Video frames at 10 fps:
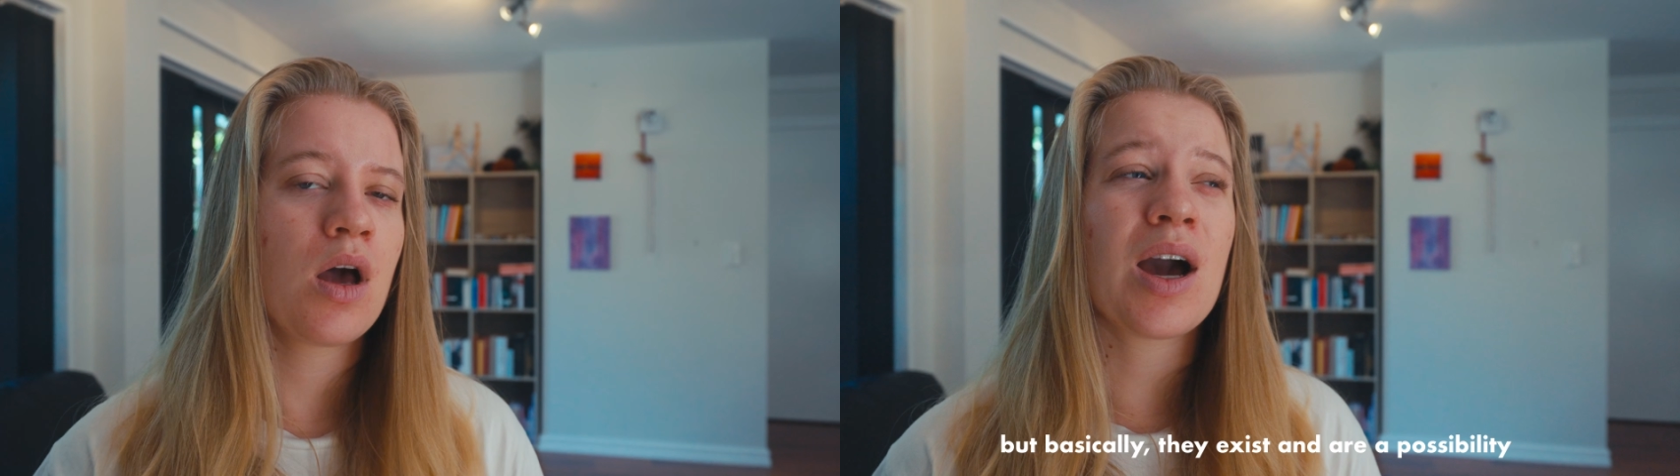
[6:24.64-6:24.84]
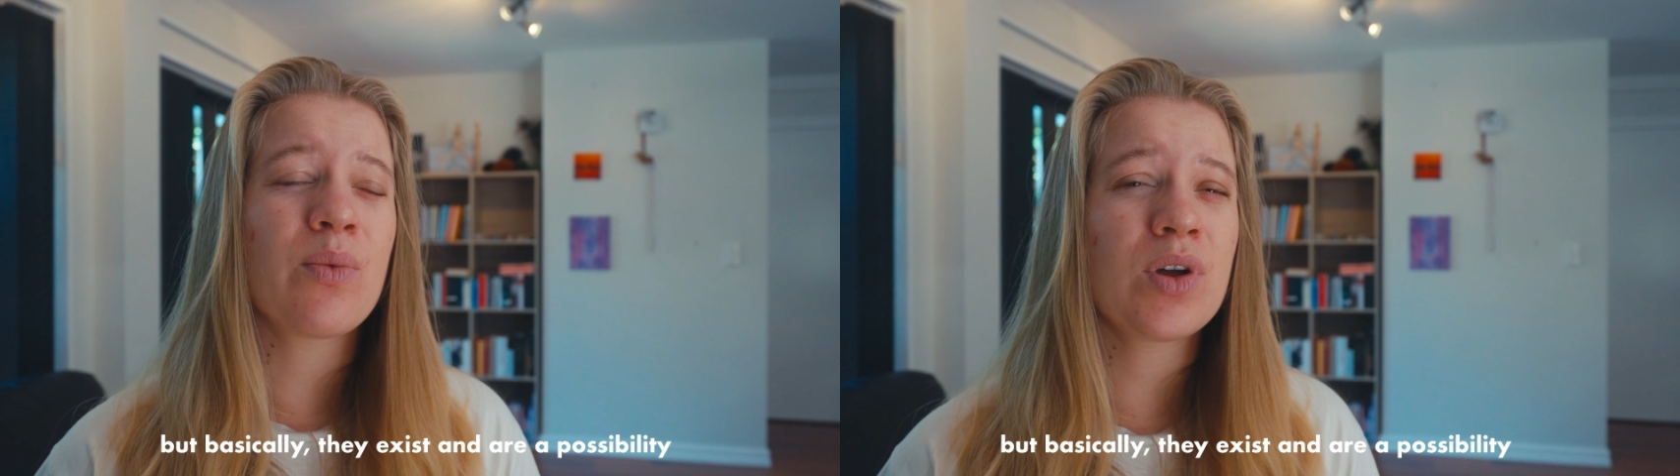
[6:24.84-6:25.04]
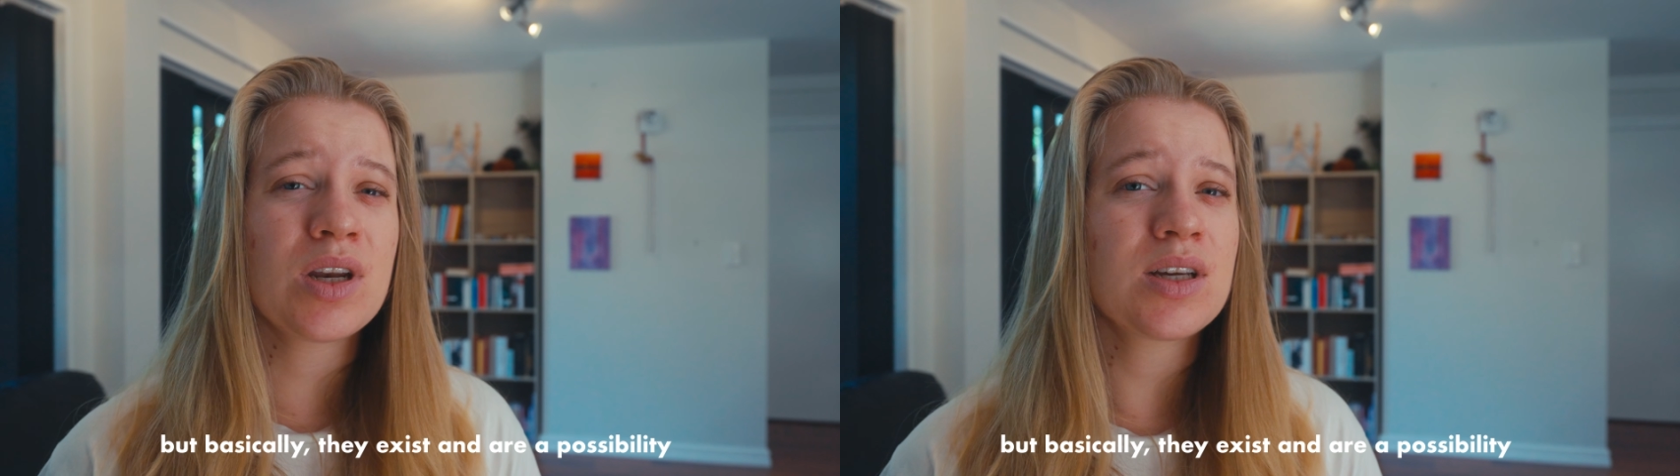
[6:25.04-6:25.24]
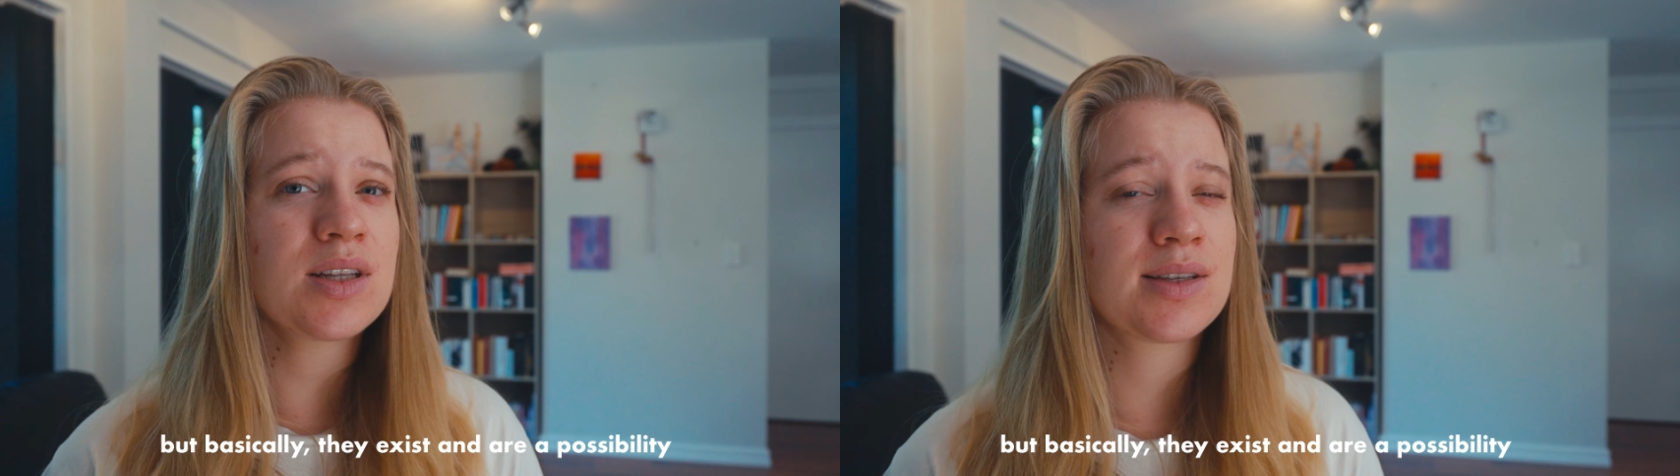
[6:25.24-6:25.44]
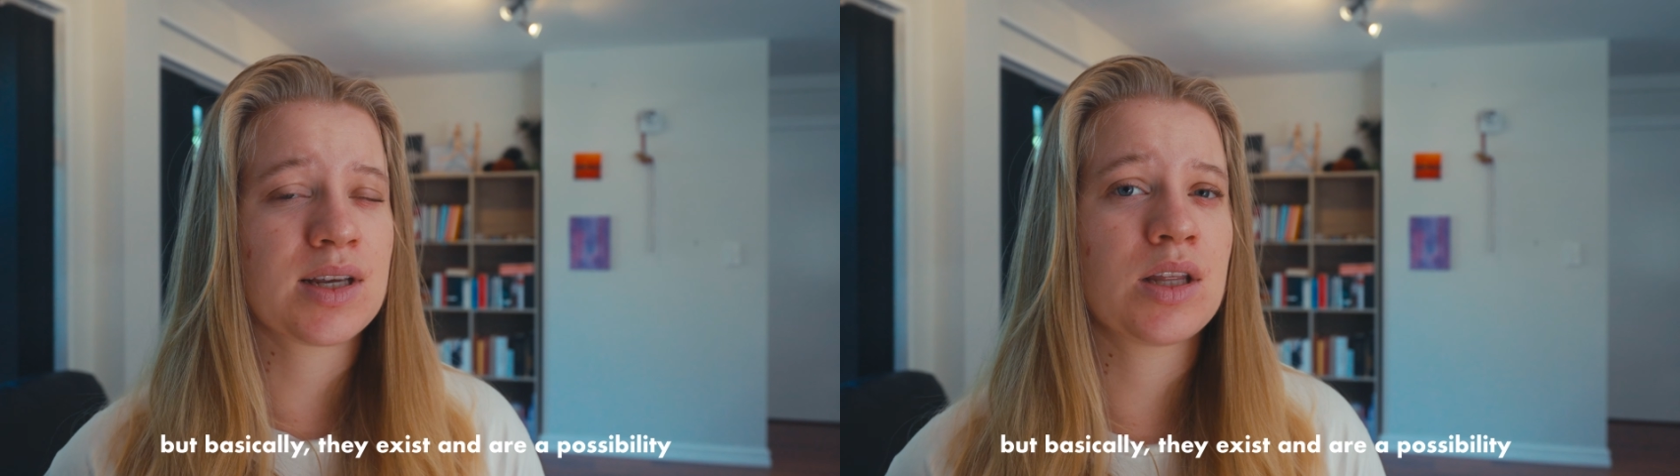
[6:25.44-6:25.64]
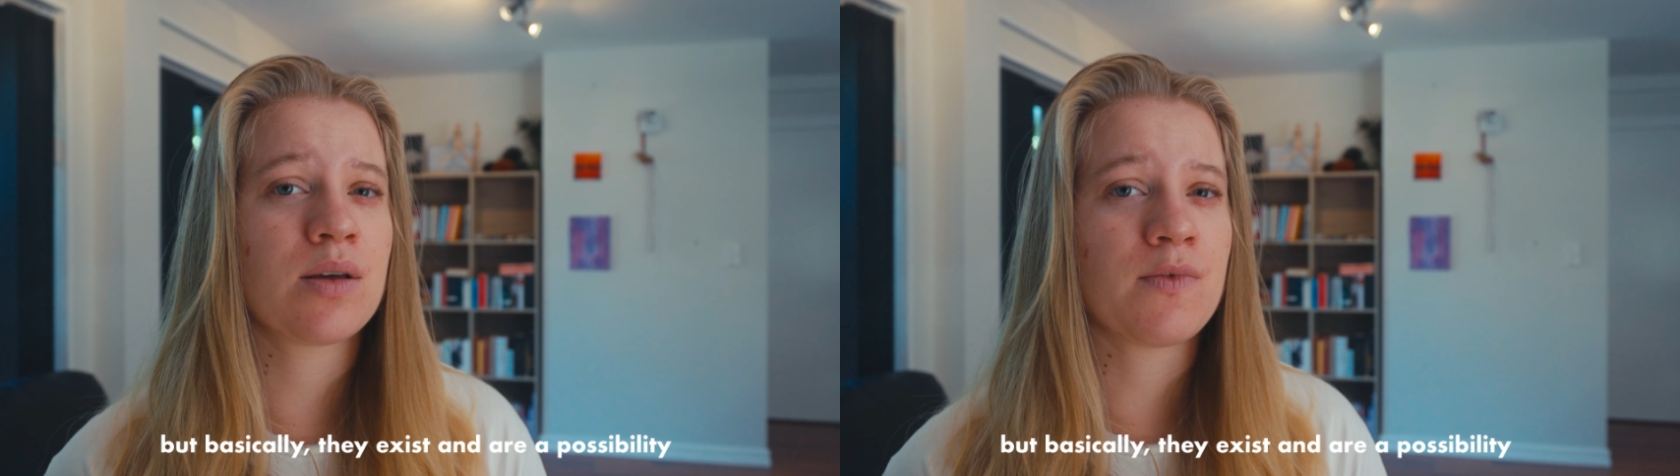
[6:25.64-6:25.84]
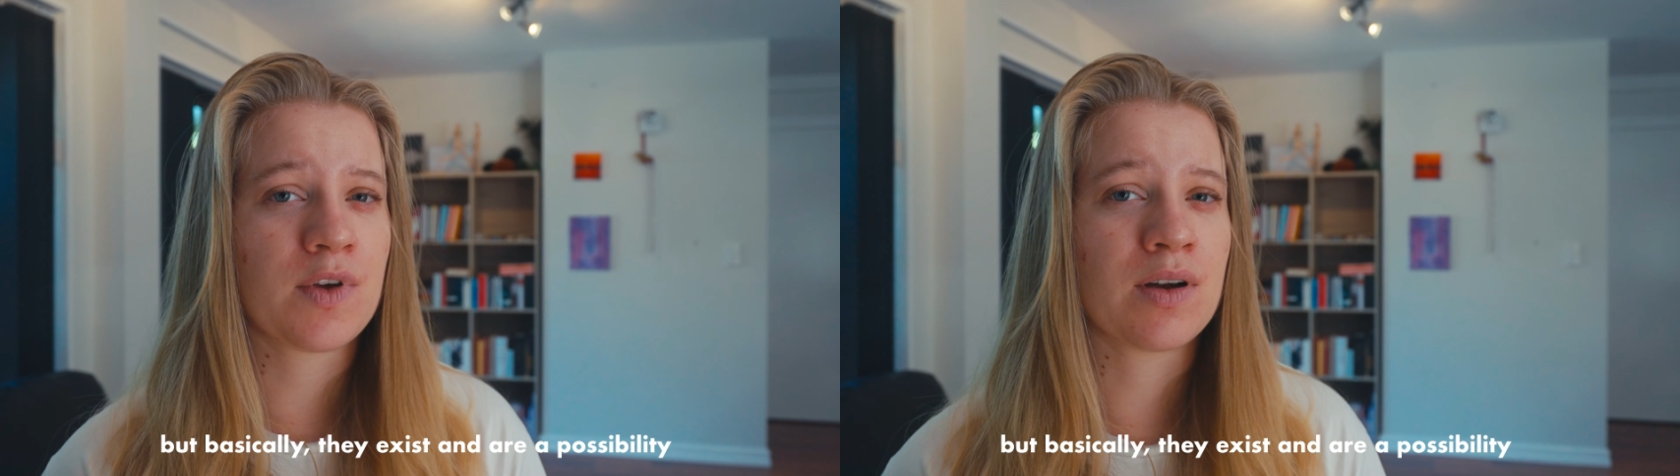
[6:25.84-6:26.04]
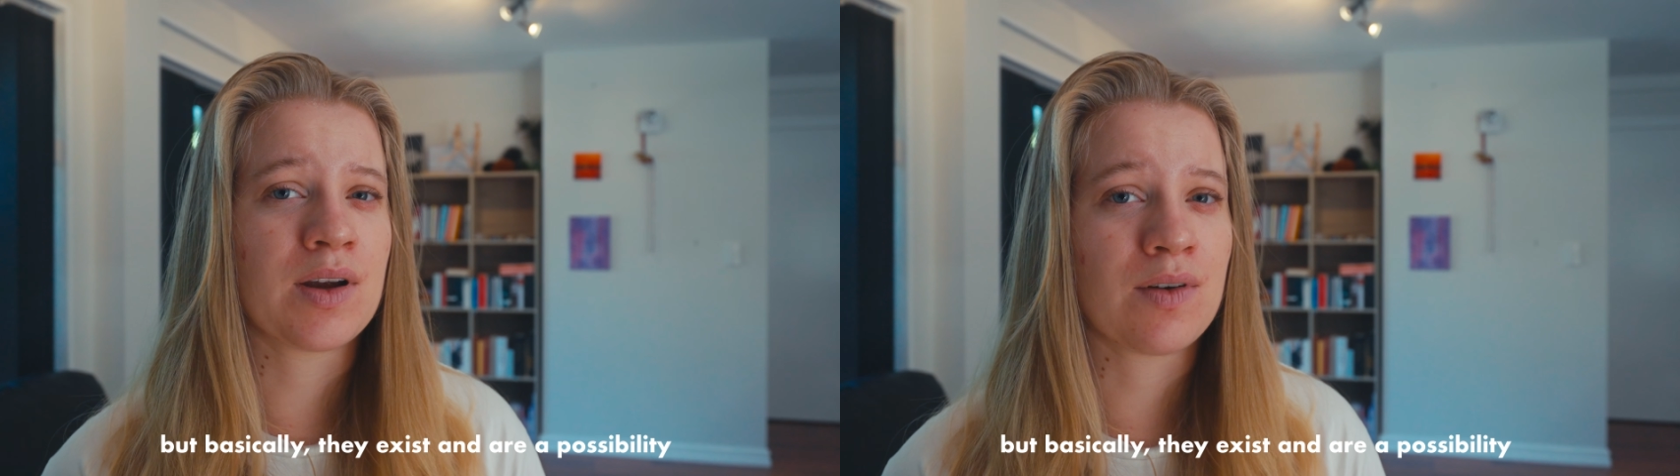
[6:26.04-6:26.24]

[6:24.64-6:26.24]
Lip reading: I wouldn't consider them very